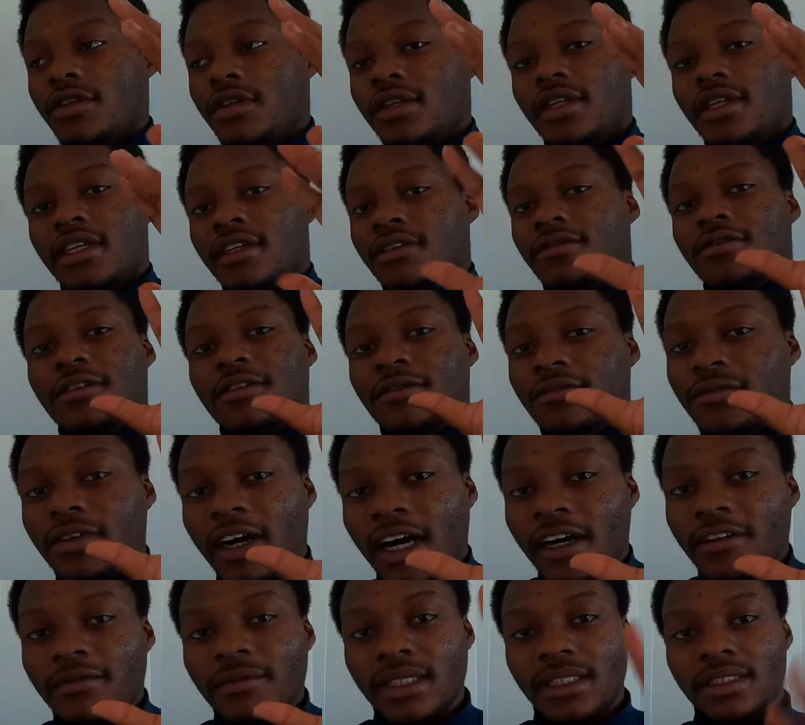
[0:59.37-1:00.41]
even
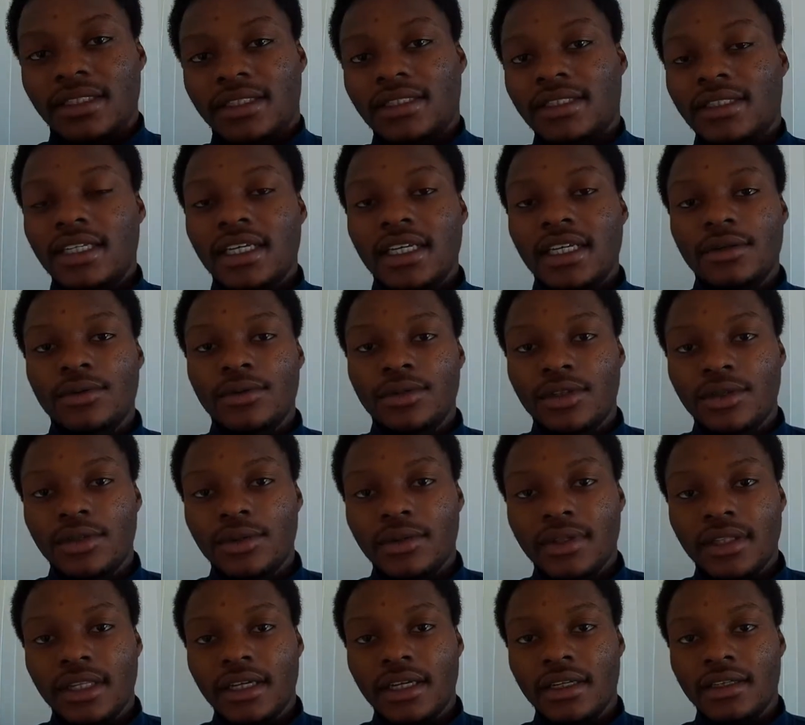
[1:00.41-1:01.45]
5 minutes a day will do
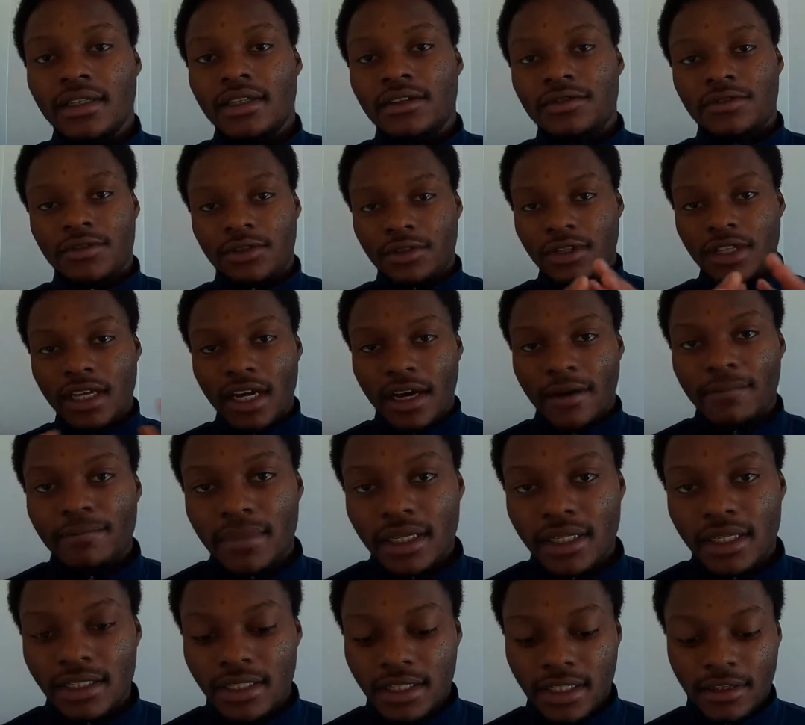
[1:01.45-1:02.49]
it then. If you're that
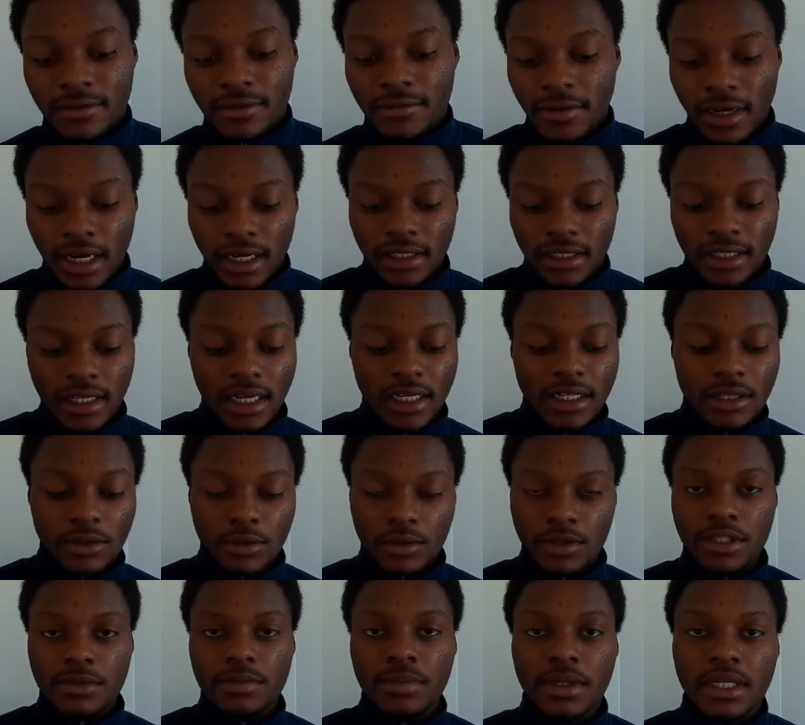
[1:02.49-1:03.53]
busy, find that little
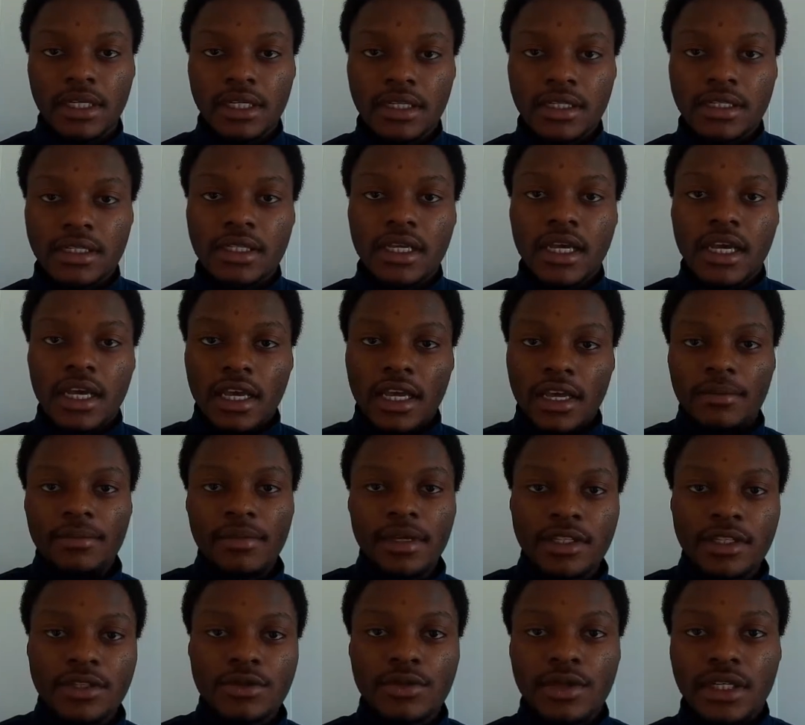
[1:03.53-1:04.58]
space in
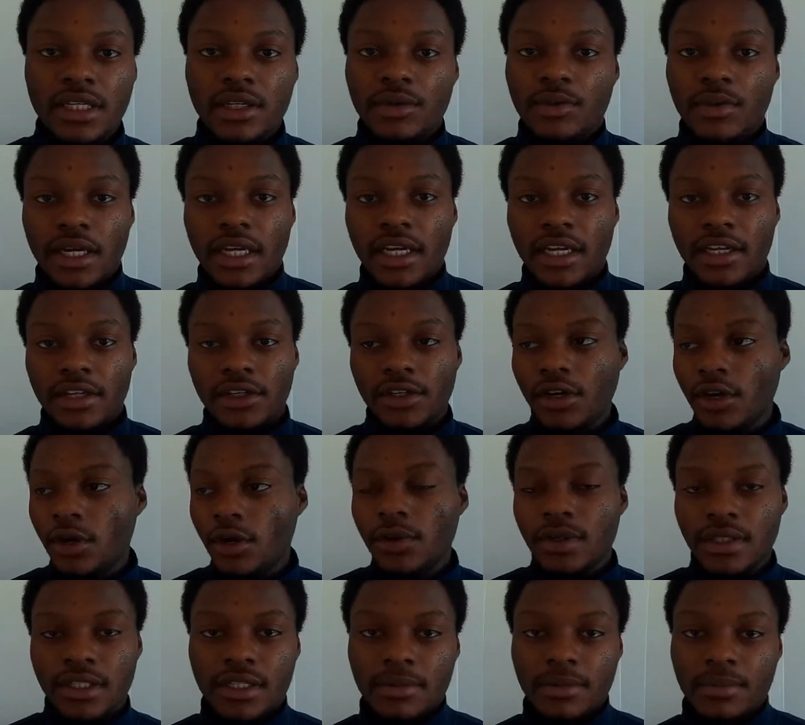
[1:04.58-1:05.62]
between where you go
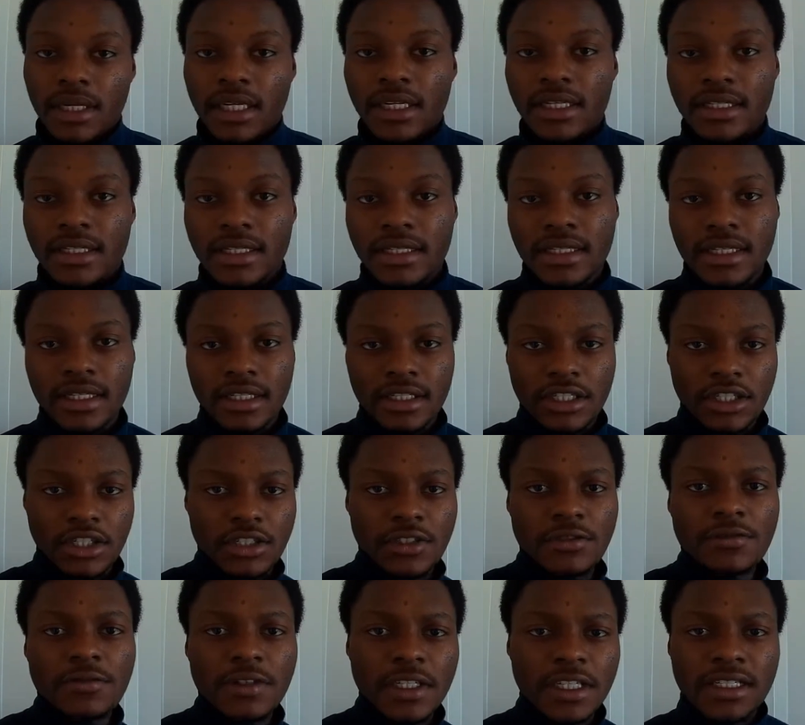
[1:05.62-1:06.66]
into places here to
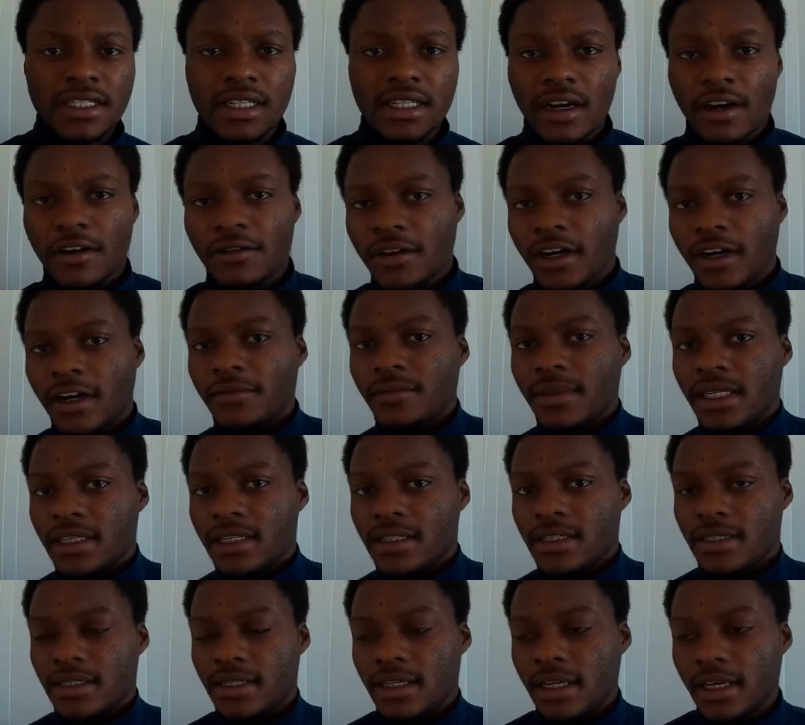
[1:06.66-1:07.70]
just freestyle 5
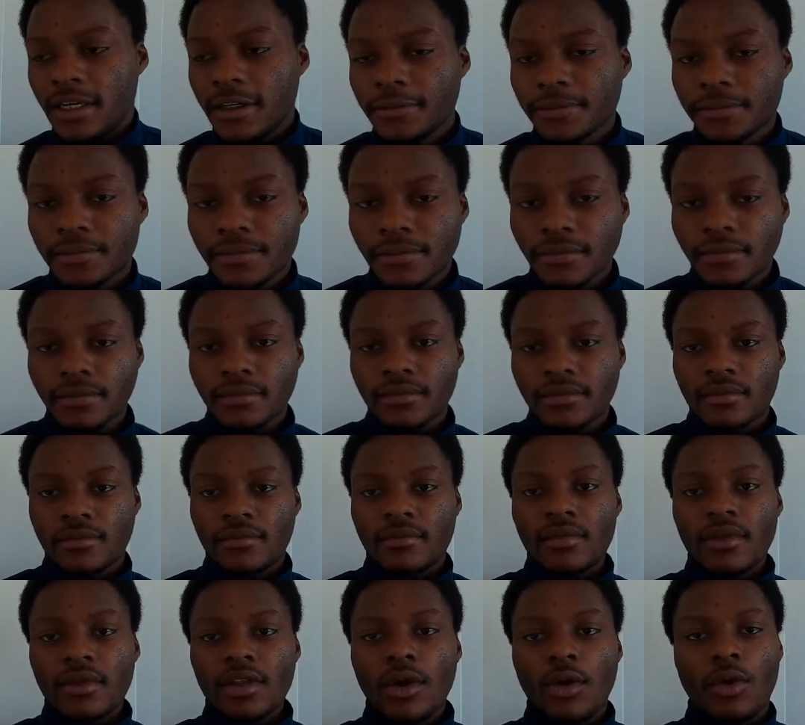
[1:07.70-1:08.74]
minutes a day.
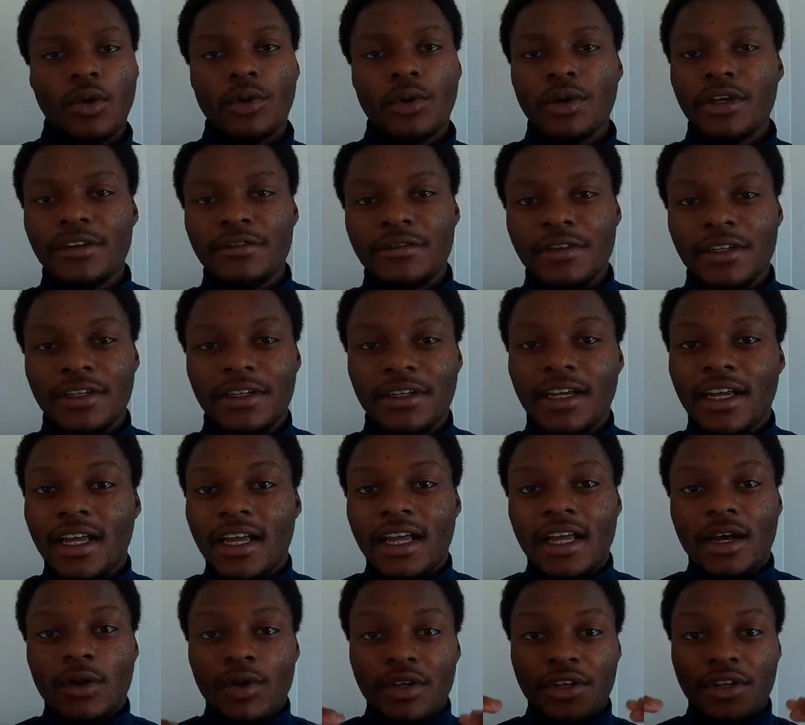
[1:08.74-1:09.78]
Or even
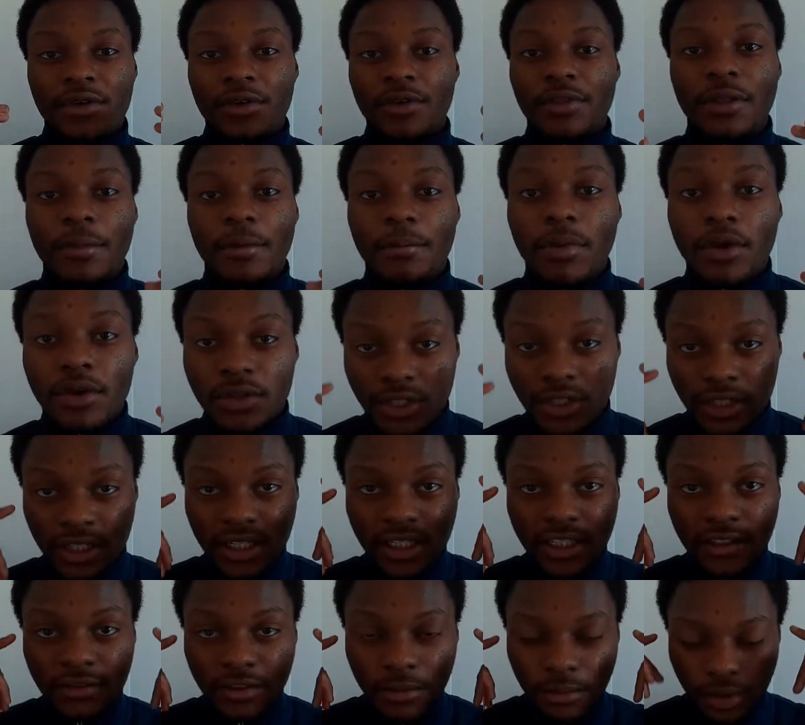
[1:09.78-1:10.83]
when you're on the bus, you can
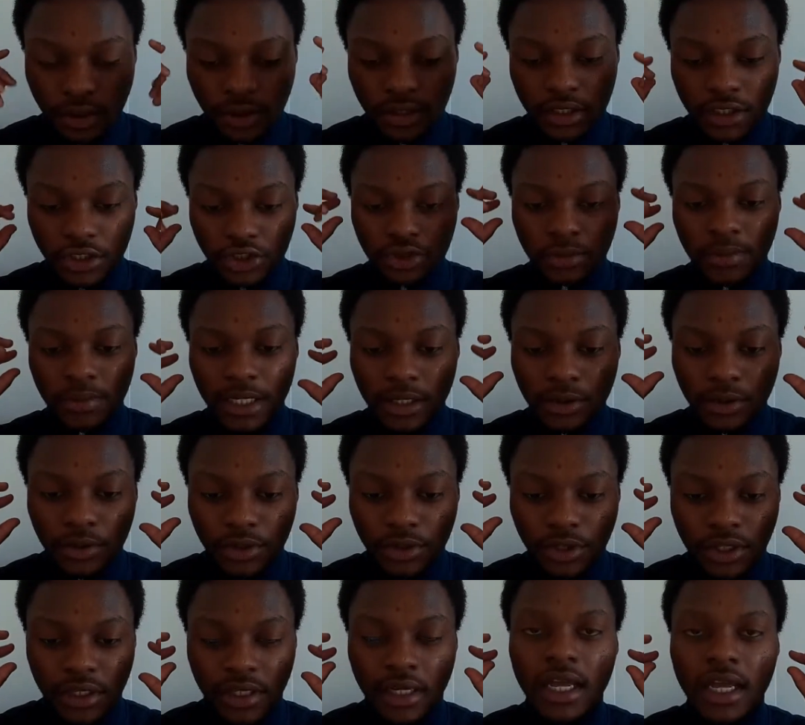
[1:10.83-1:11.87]
even put an instrument on
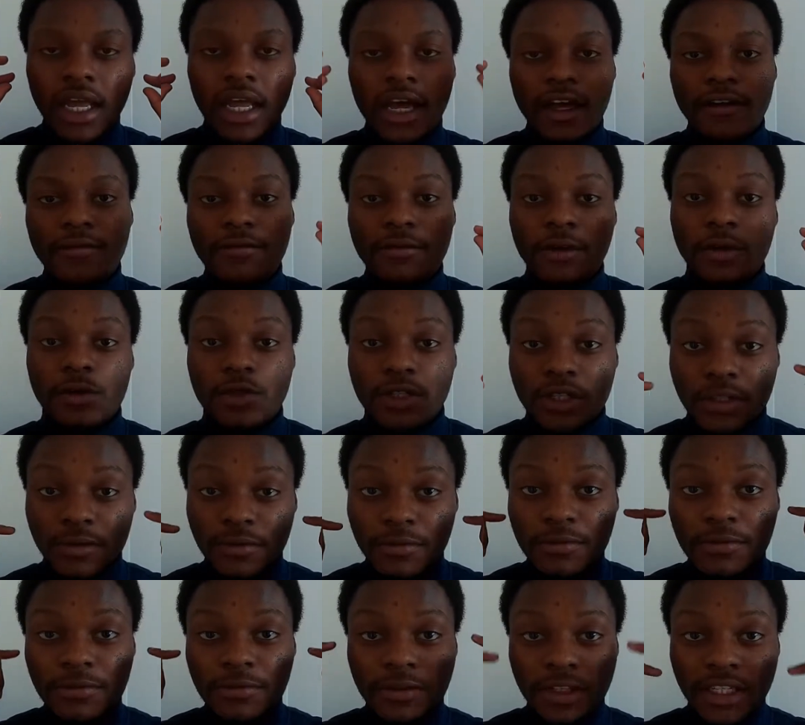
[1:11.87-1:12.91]
your headphones and
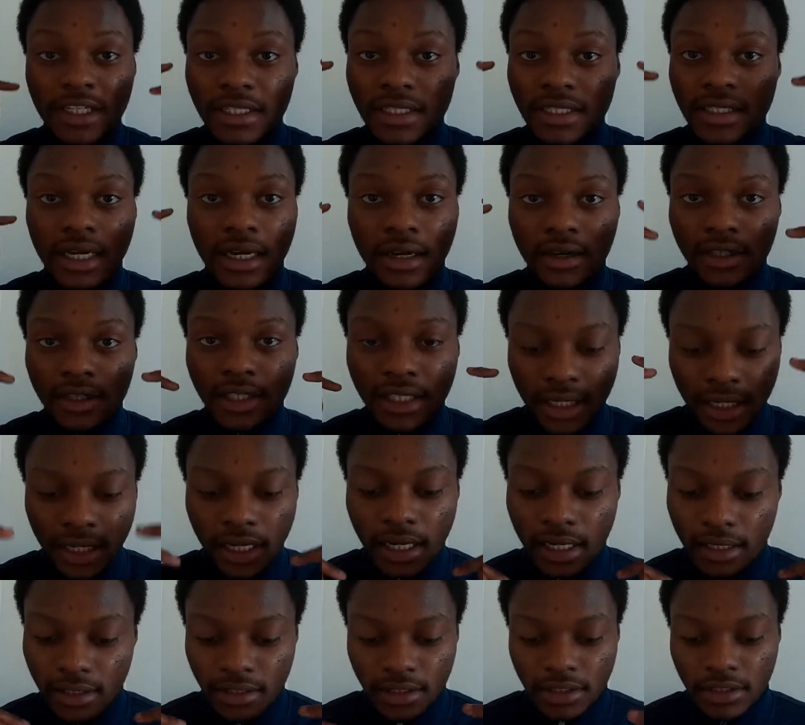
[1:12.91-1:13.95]
freestyle in your
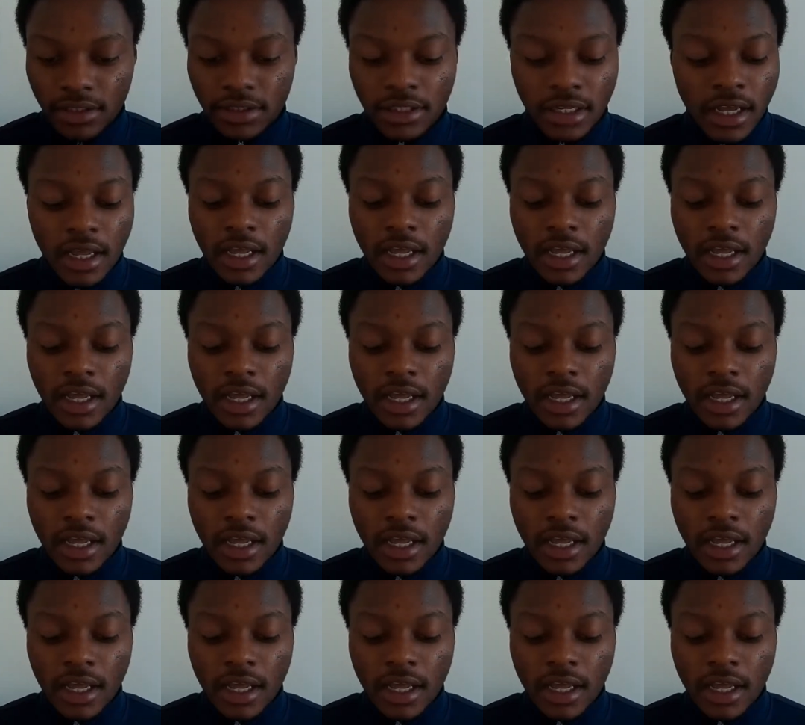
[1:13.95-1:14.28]
head. Just